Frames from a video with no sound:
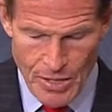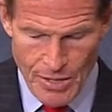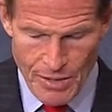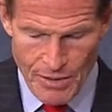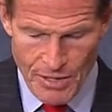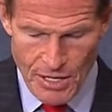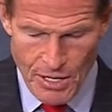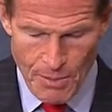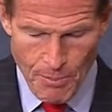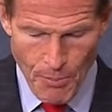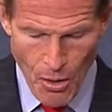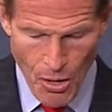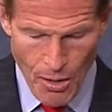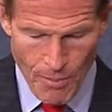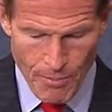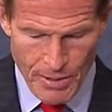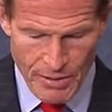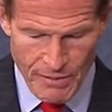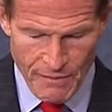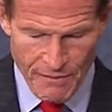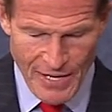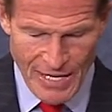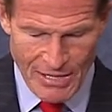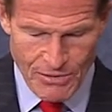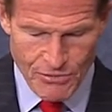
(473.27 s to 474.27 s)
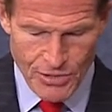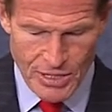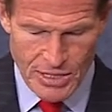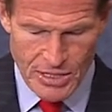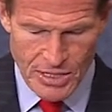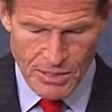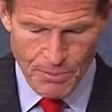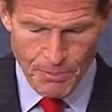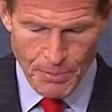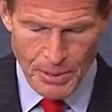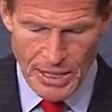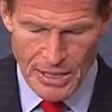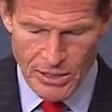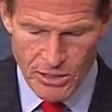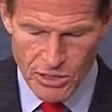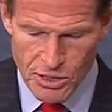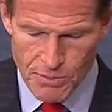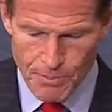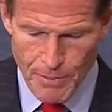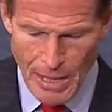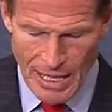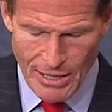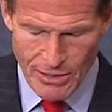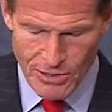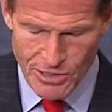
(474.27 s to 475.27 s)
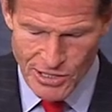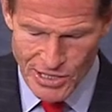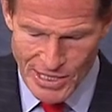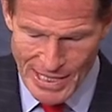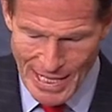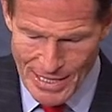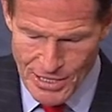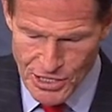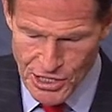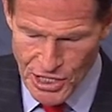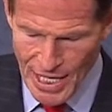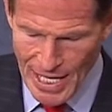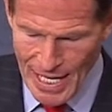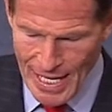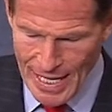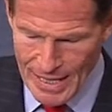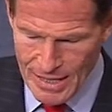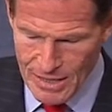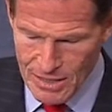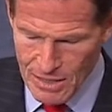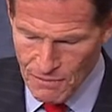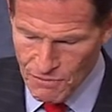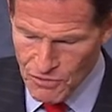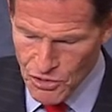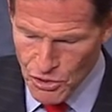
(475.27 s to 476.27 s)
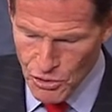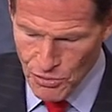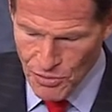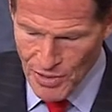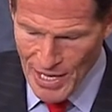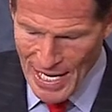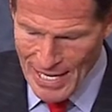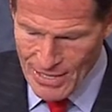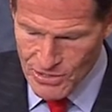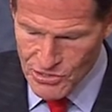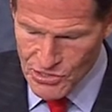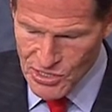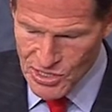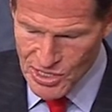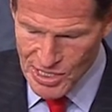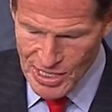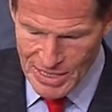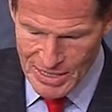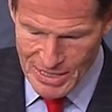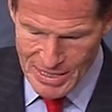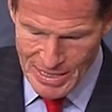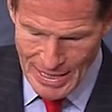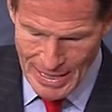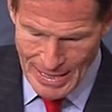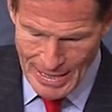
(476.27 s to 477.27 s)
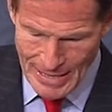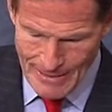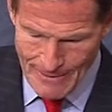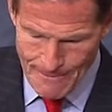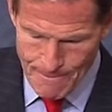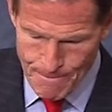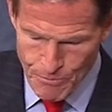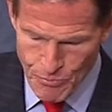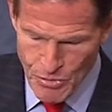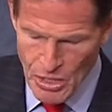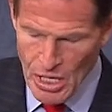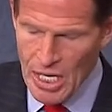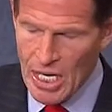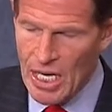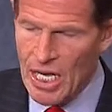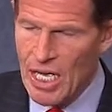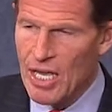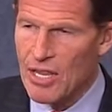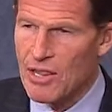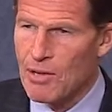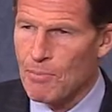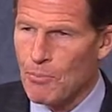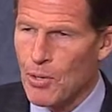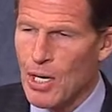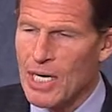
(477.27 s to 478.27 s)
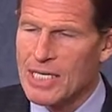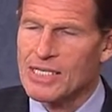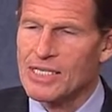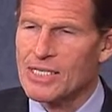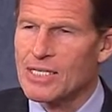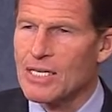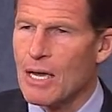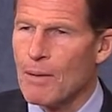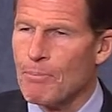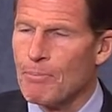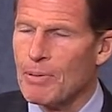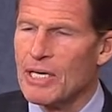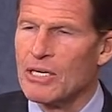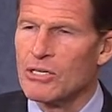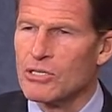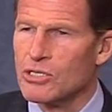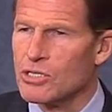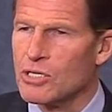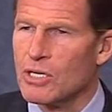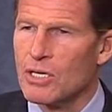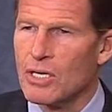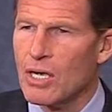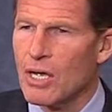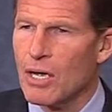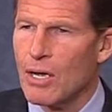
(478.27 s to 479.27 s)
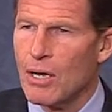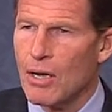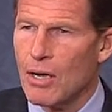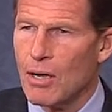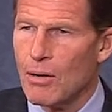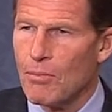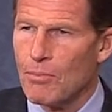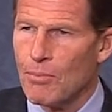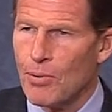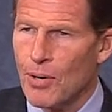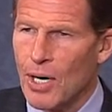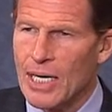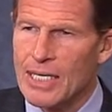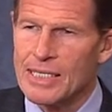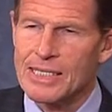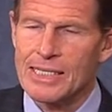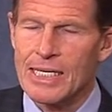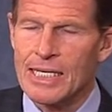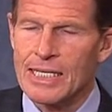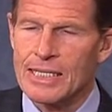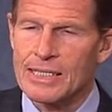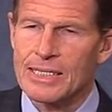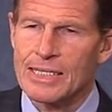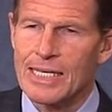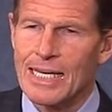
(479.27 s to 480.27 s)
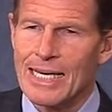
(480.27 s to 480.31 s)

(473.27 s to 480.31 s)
the Department of Veterans Appeals Modernization Act of 2016. The present appeals process